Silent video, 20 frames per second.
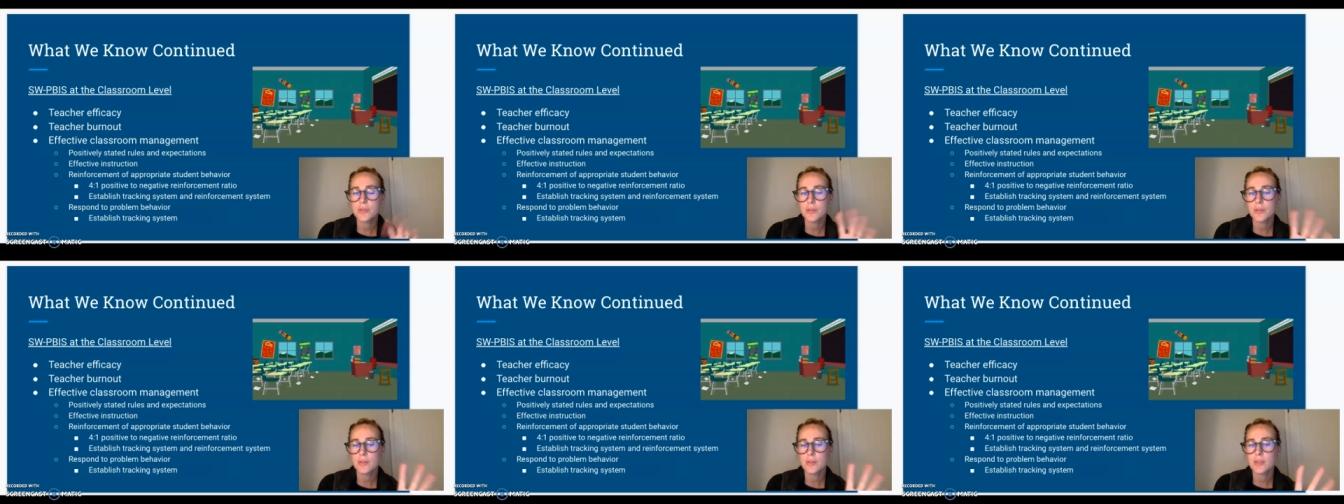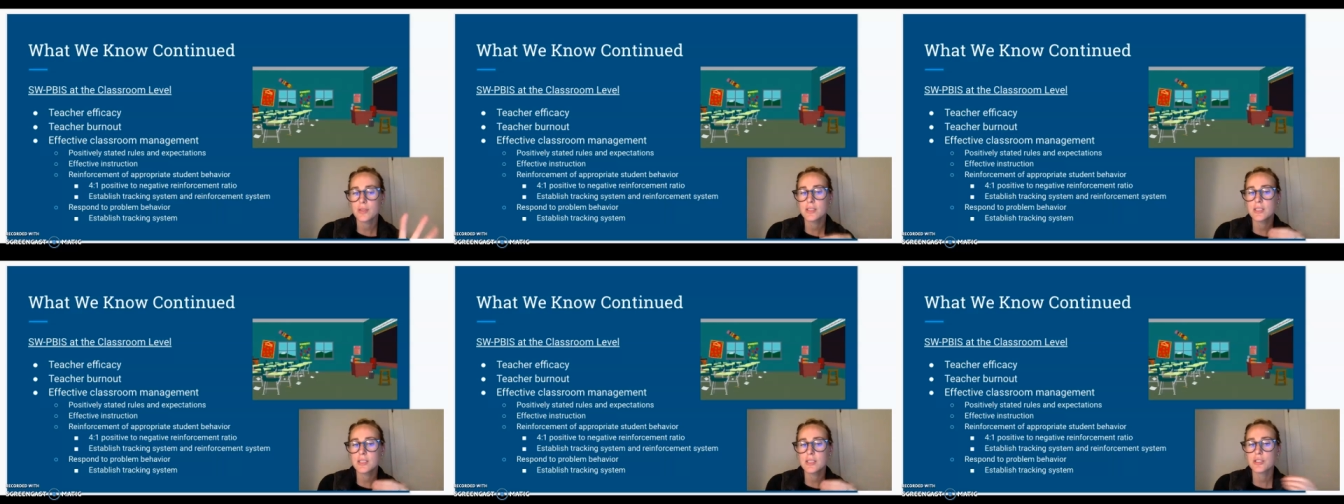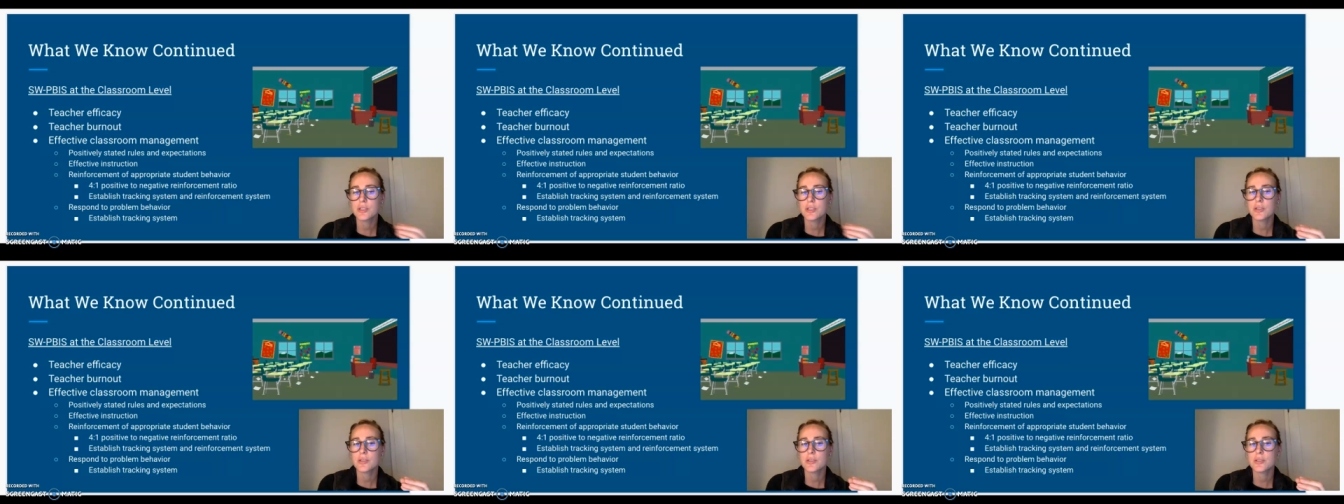These
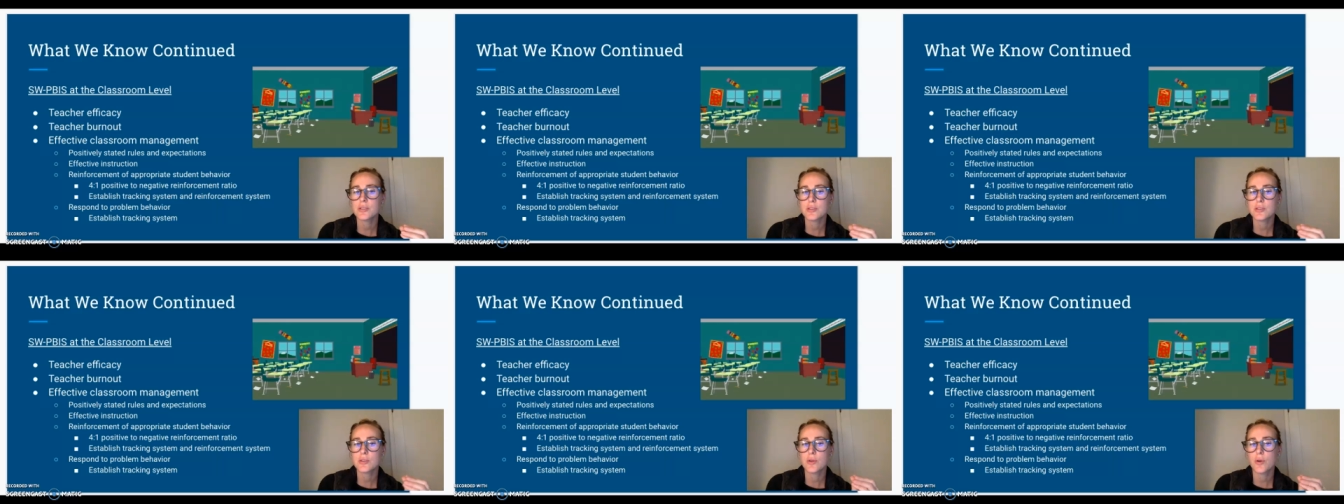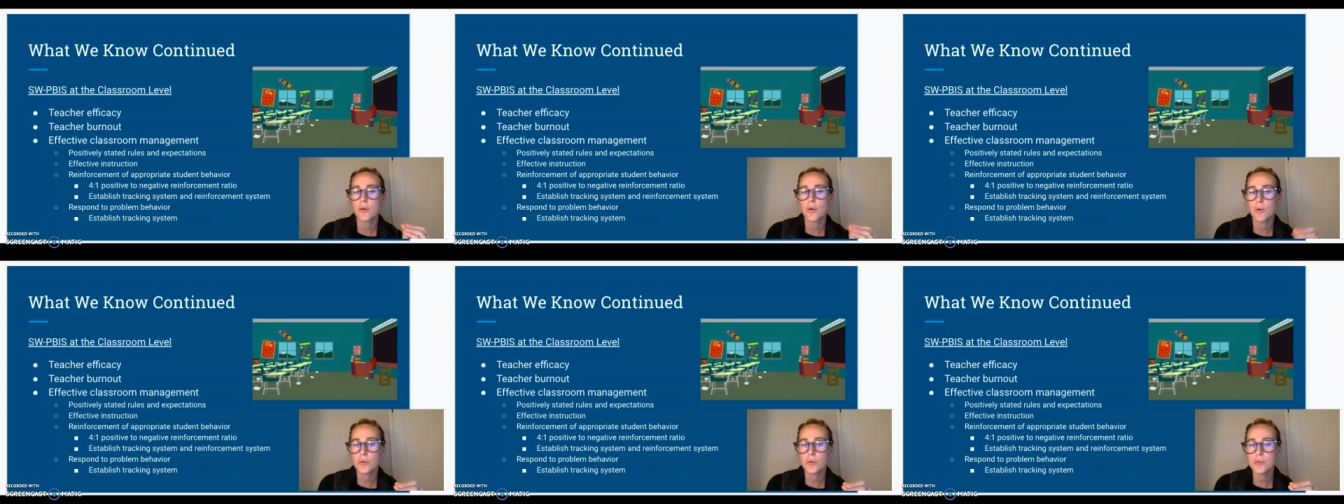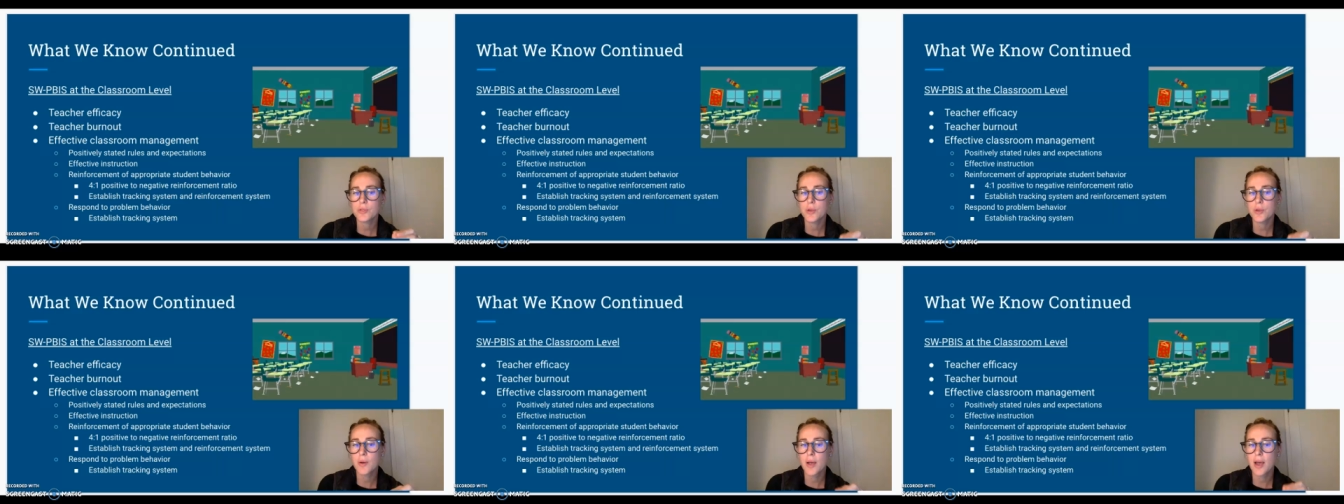teachers
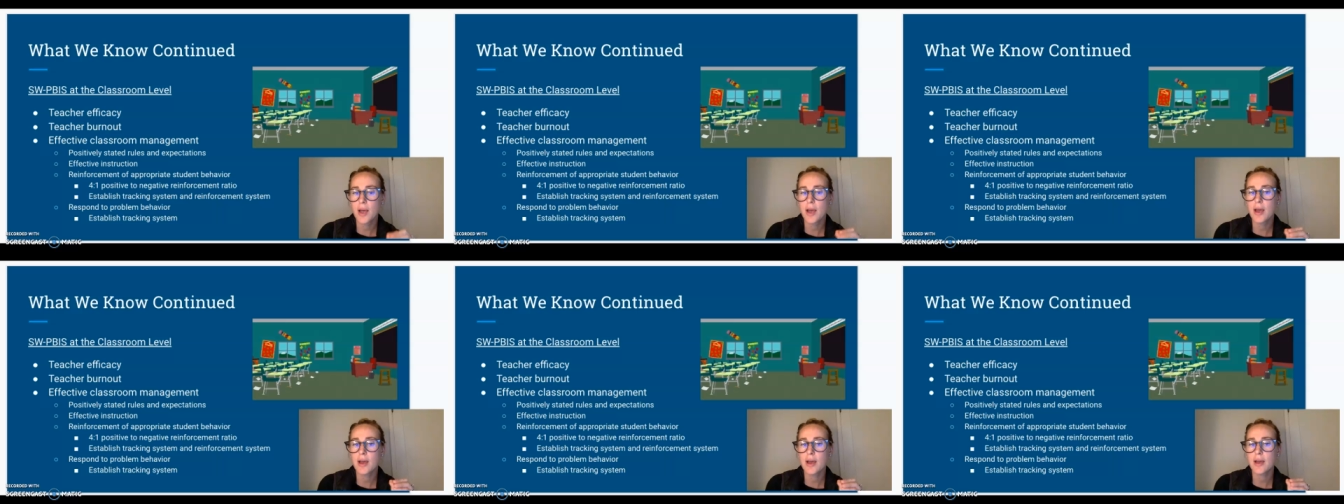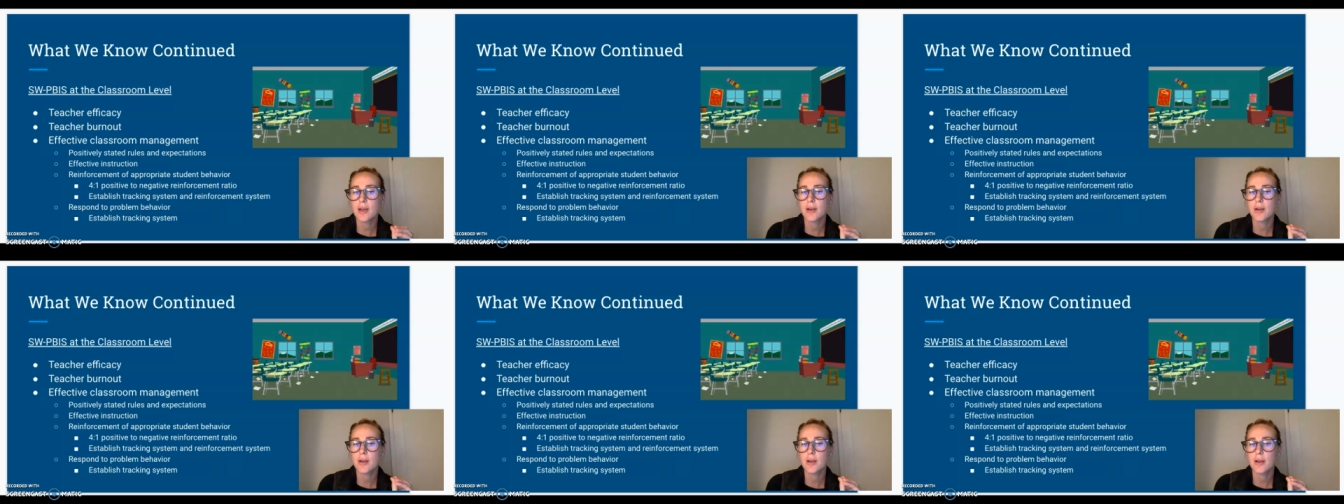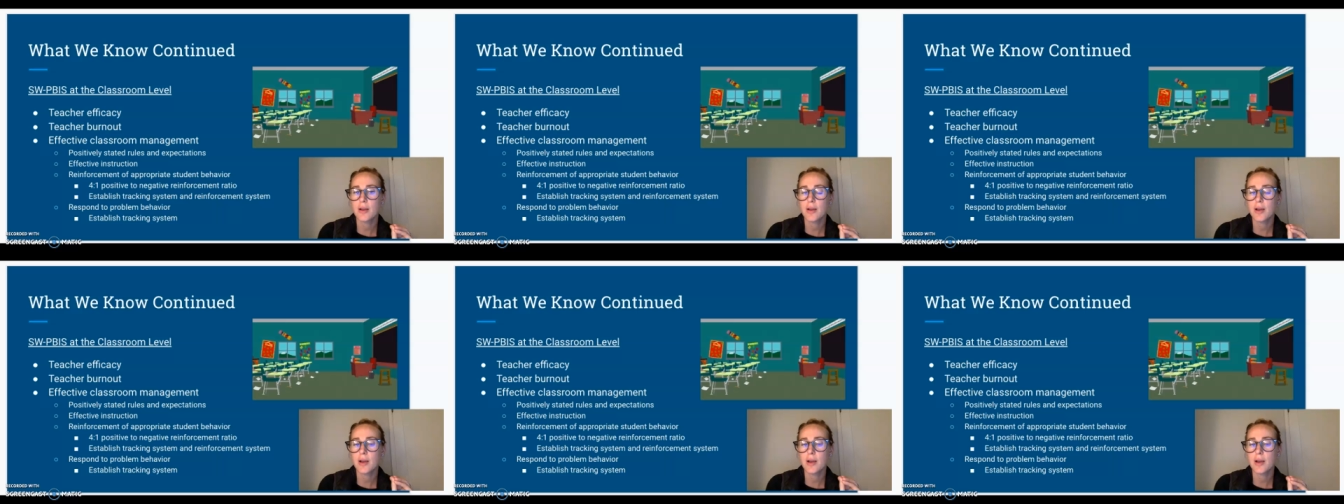also had